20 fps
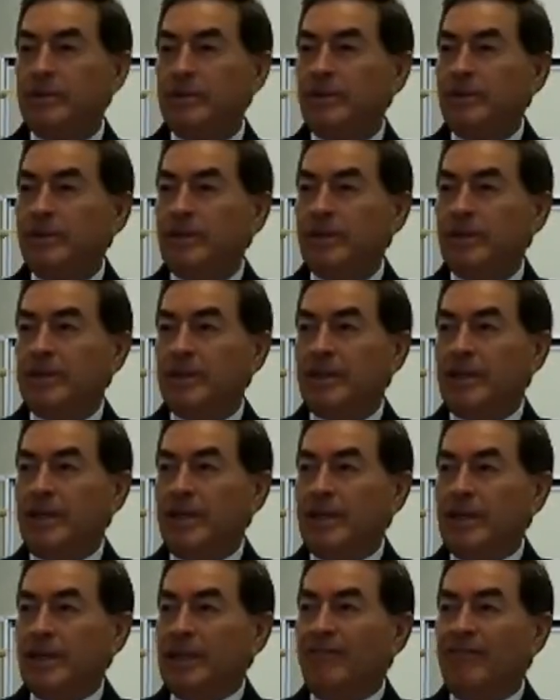uh, the
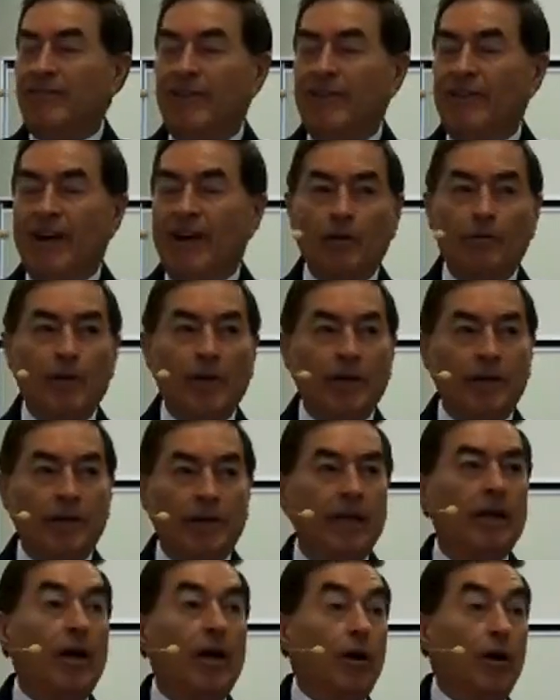following in
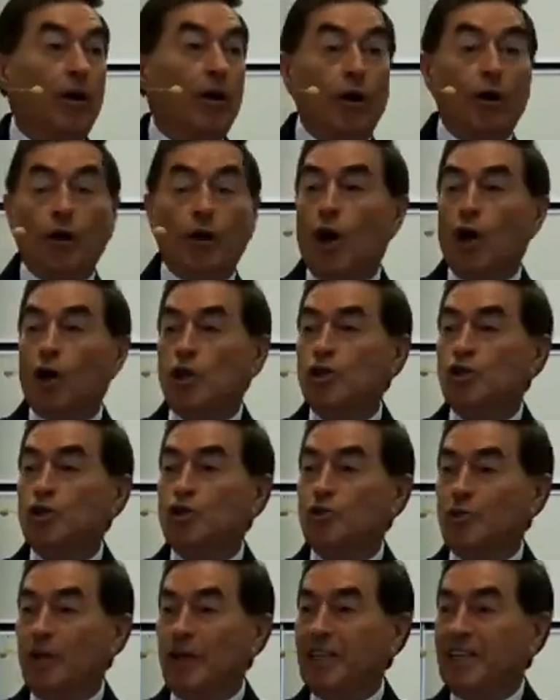on August
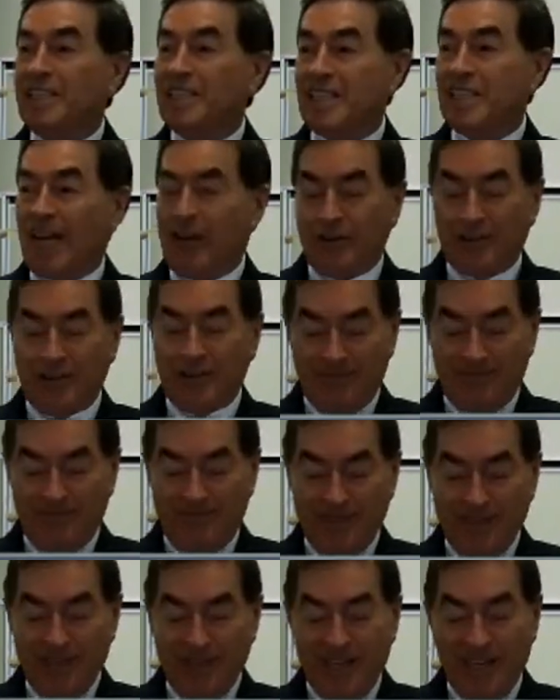22nd
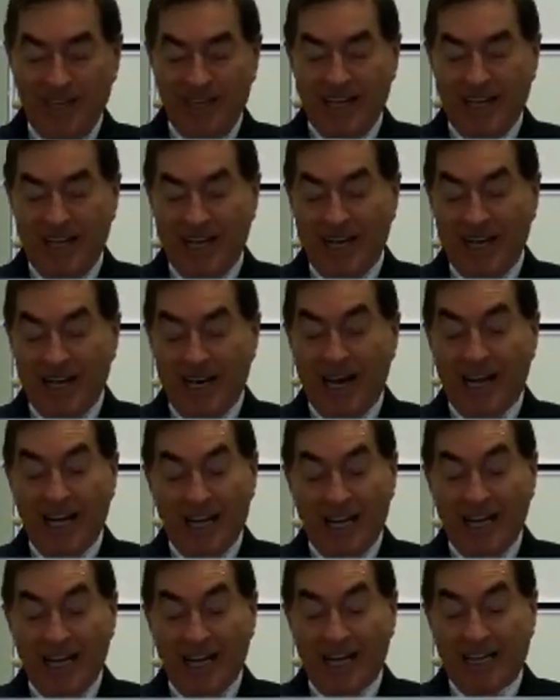and,
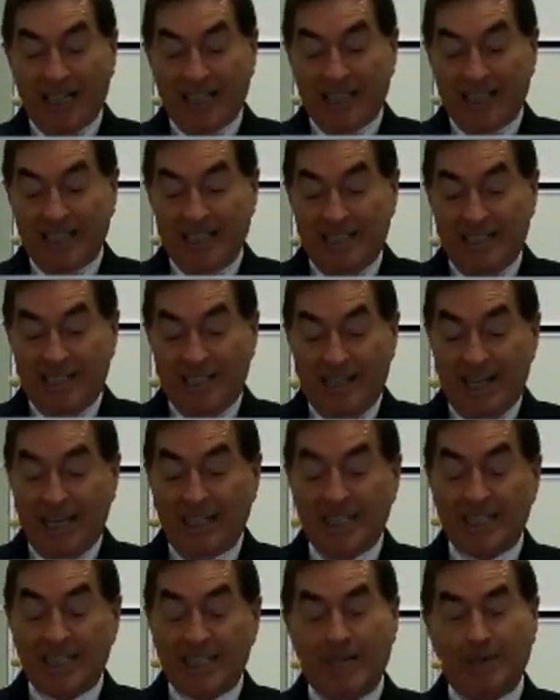uh, uh, at the
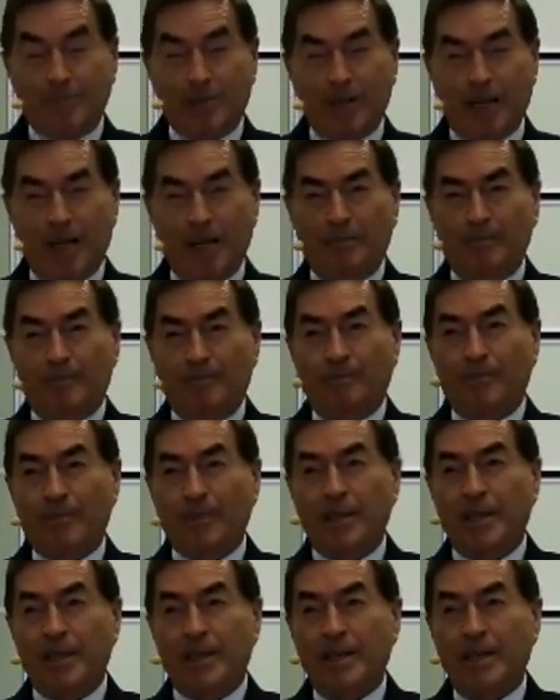same time.
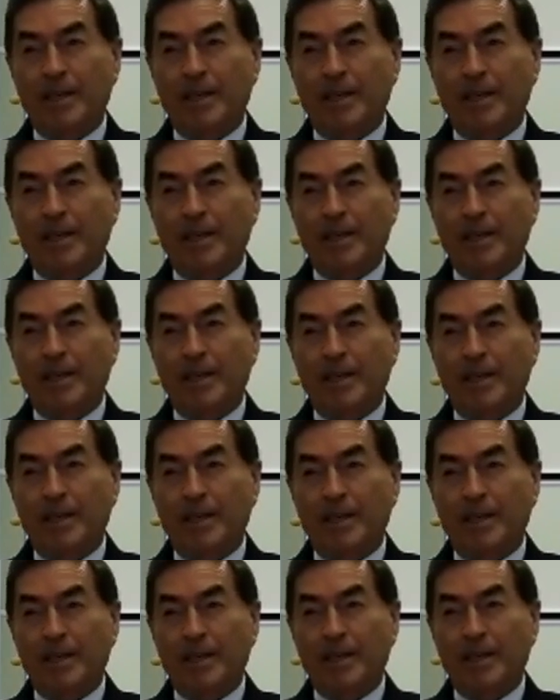
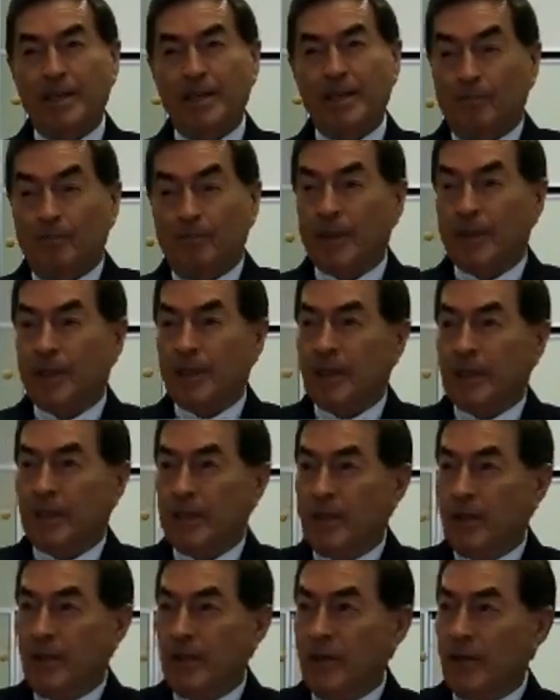Well, you know
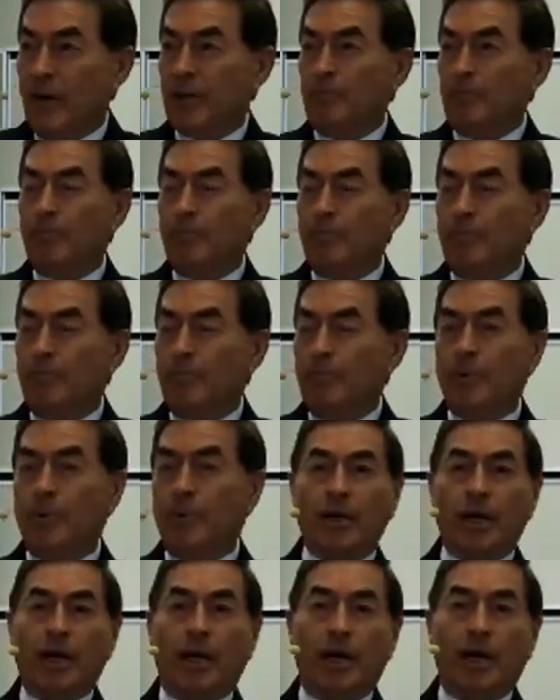the book,
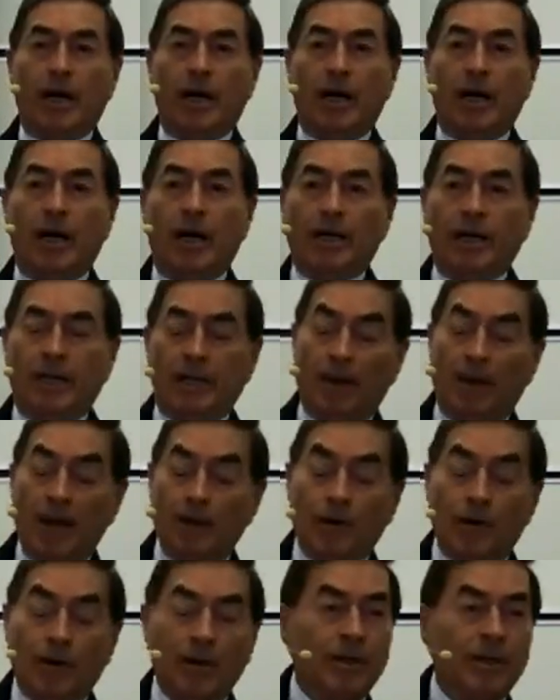uh, the
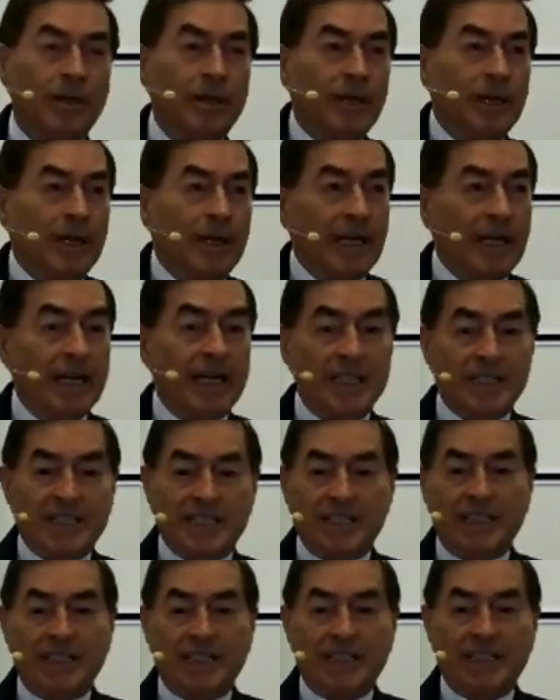Bible is
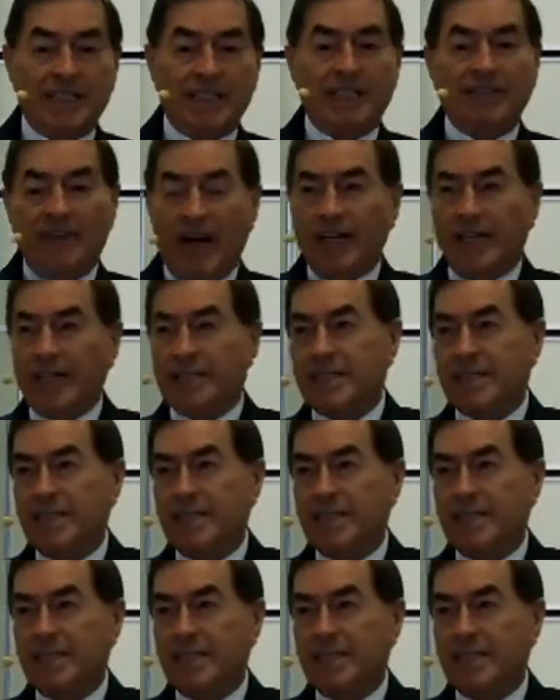divided